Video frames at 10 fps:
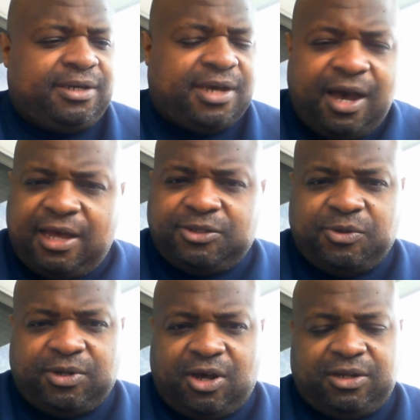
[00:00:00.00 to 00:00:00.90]
God
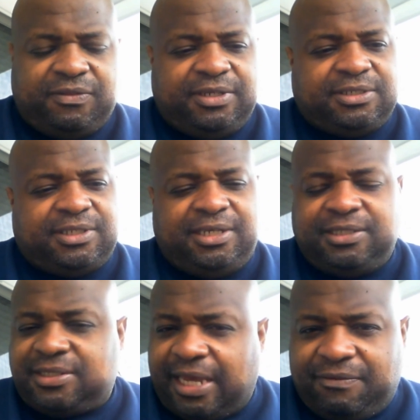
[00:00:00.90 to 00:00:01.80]
doing all of these
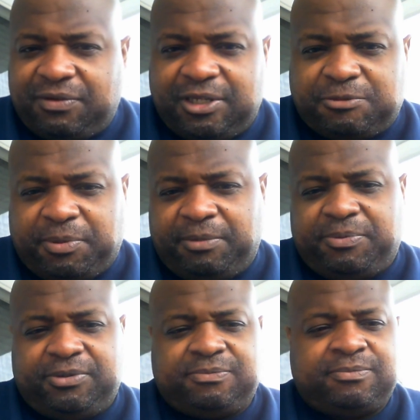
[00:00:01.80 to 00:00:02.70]
things, saving these
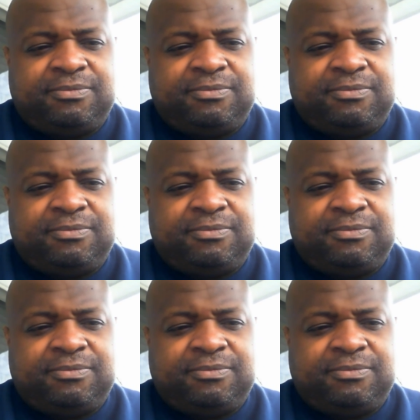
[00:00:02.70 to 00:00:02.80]
people.